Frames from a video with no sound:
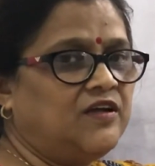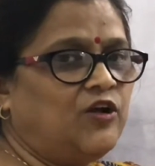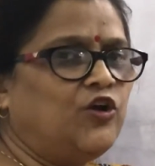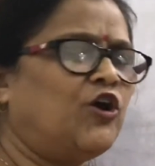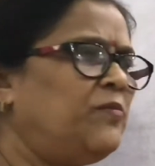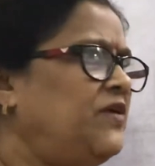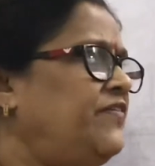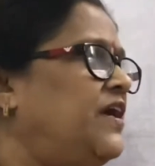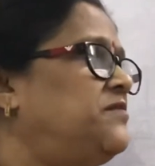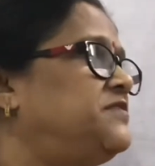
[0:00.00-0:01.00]
Normally we
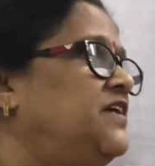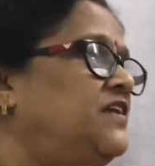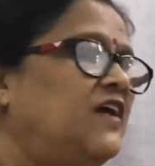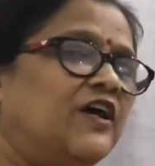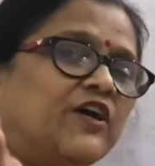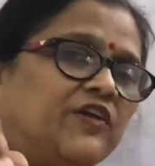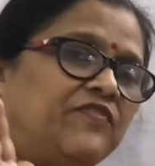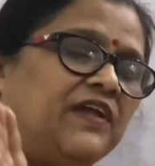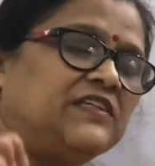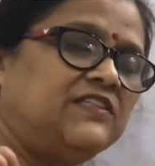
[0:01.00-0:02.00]
have seen
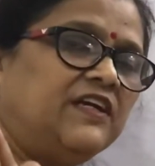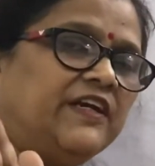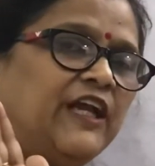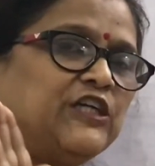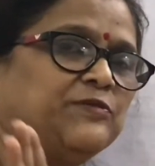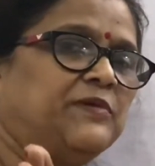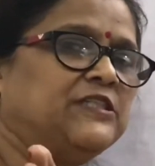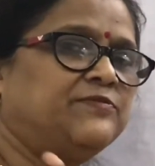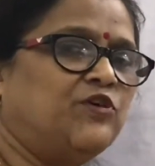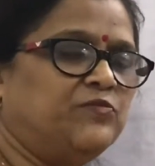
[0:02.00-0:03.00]
reflection takes
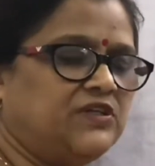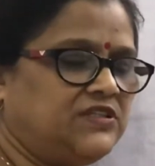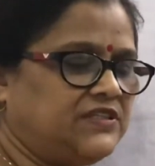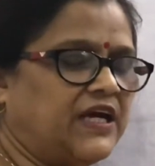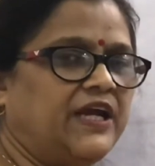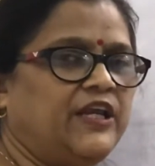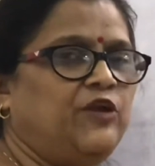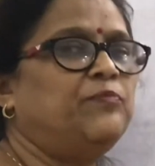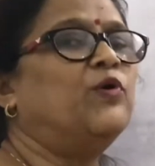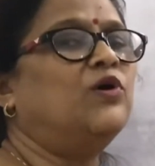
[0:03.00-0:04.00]
place from the shiny
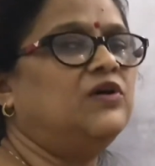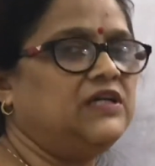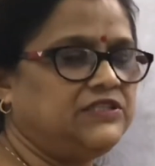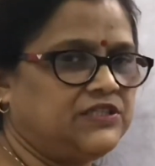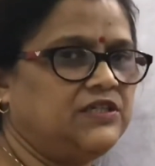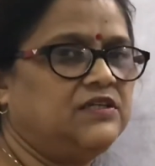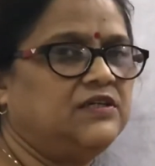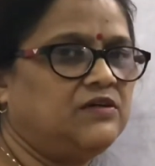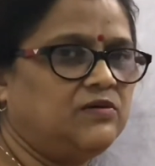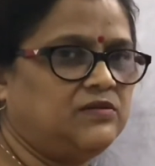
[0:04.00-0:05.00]
polished
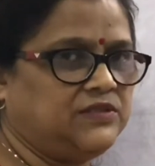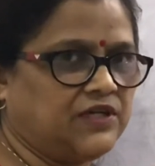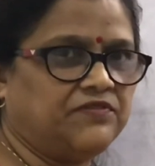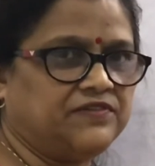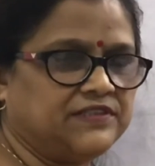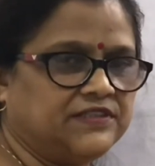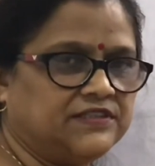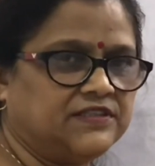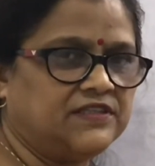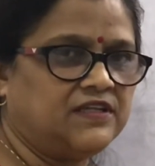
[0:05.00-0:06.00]

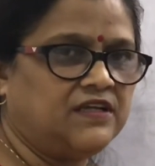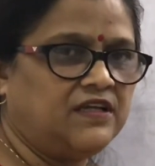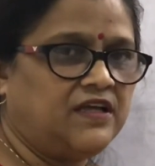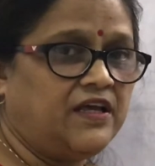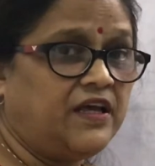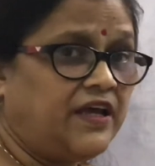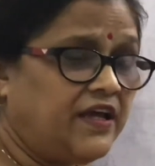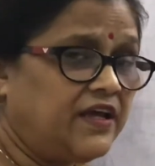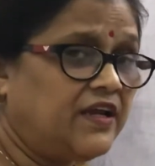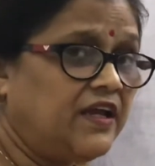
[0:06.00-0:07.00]
surfaces.
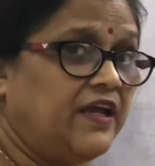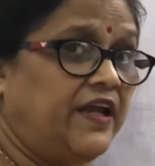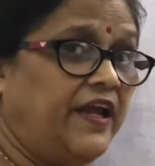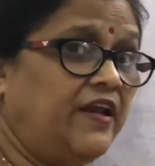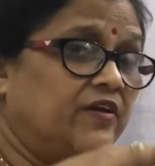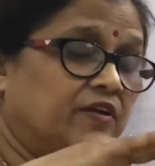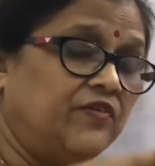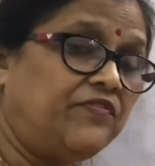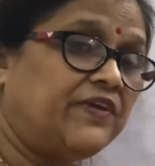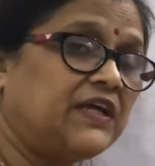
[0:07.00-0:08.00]
Here in
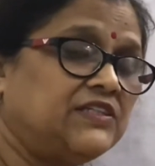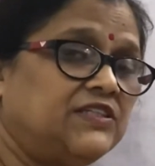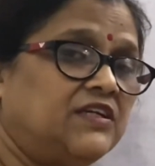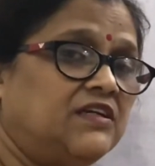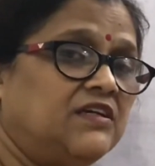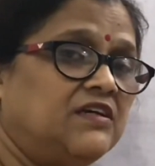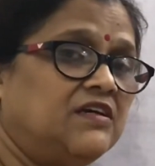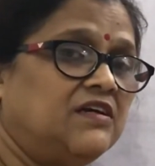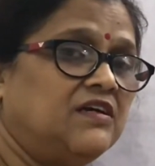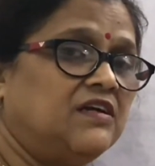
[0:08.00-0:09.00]
refraction,
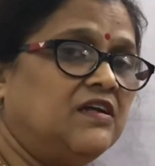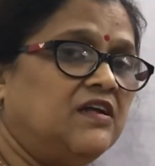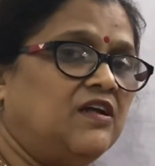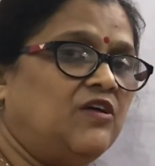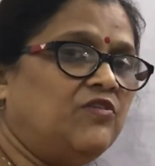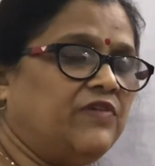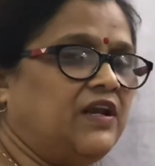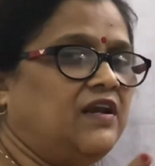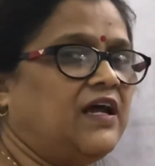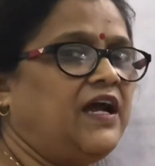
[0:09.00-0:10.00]

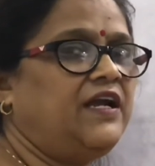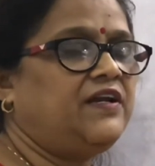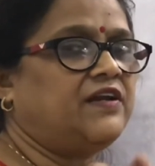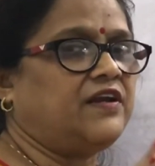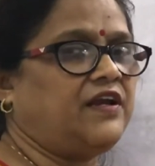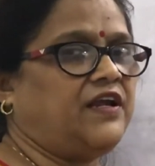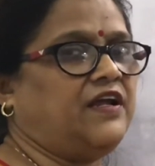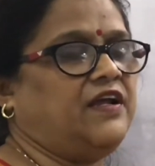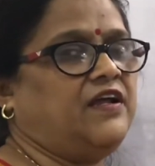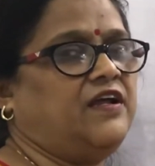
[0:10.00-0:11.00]
when light
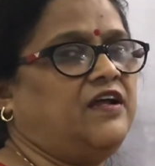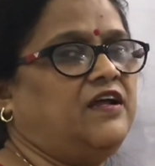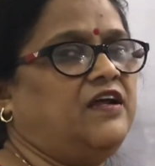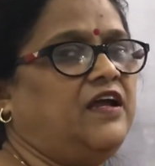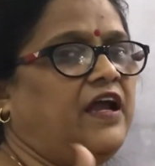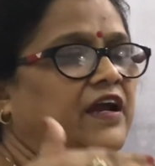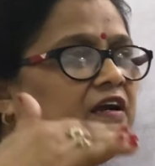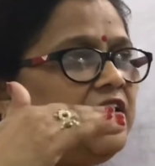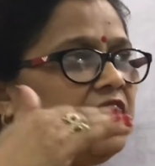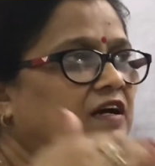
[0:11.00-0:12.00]
ray
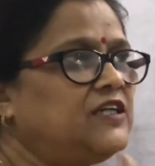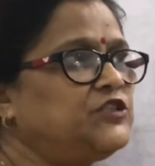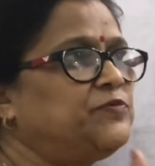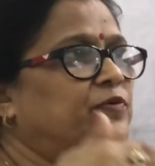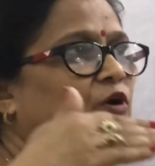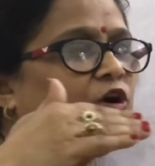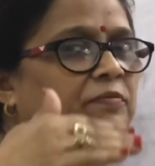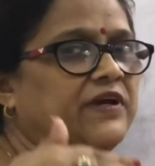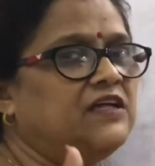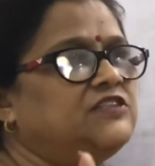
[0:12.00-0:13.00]
enters from
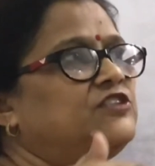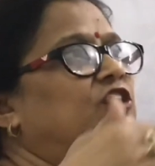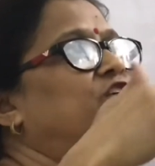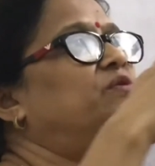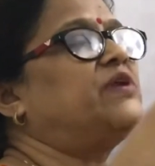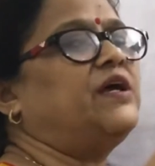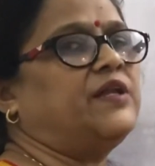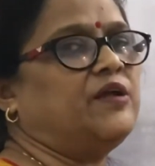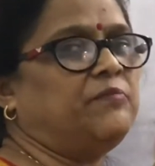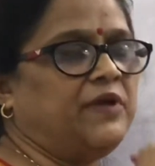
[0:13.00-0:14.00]
denser to
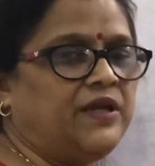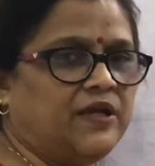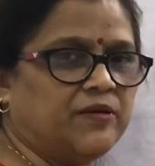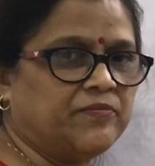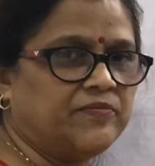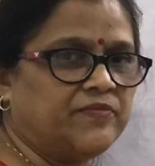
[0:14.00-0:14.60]
rarer medium,